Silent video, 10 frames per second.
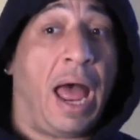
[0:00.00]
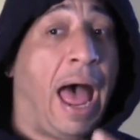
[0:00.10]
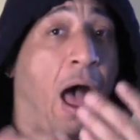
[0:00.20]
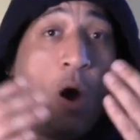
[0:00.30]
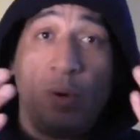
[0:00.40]

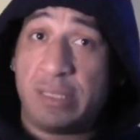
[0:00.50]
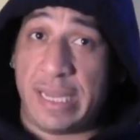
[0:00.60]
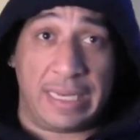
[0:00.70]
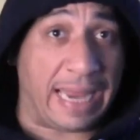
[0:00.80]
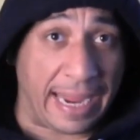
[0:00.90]
I always
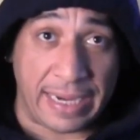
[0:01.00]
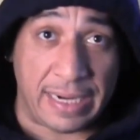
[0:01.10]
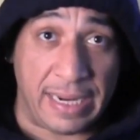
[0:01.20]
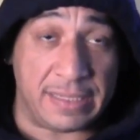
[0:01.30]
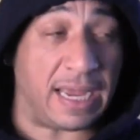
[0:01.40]
tell it like it
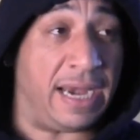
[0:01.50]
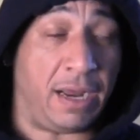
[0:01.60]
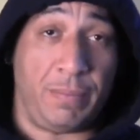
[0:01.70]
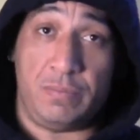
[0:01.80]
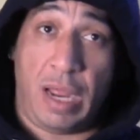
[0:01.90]
is, and
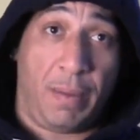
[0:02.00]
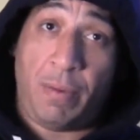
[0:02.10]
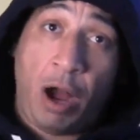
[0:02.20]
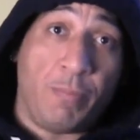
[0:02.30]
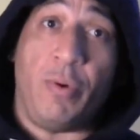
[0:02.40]

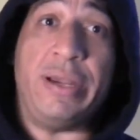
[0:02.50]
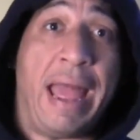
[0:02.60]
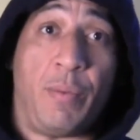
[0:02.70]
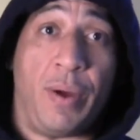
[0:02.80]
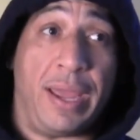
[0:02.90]
I'm humble in
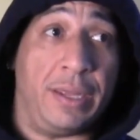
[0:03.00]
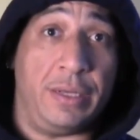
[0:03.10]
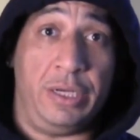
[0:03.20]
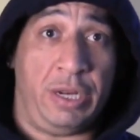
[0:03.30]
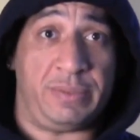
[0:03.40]
that way.
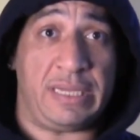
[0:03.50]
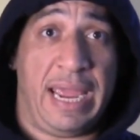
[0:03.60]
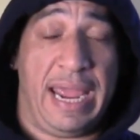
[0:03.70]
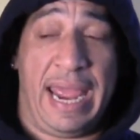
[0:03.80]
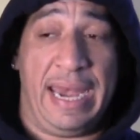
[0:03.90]
You know what I'm
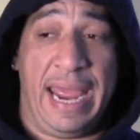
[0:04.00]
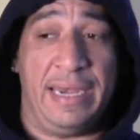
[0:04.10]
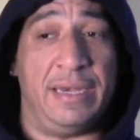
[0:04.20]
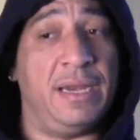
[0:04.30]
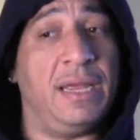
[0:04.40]

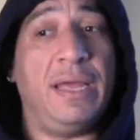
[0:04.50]
saying?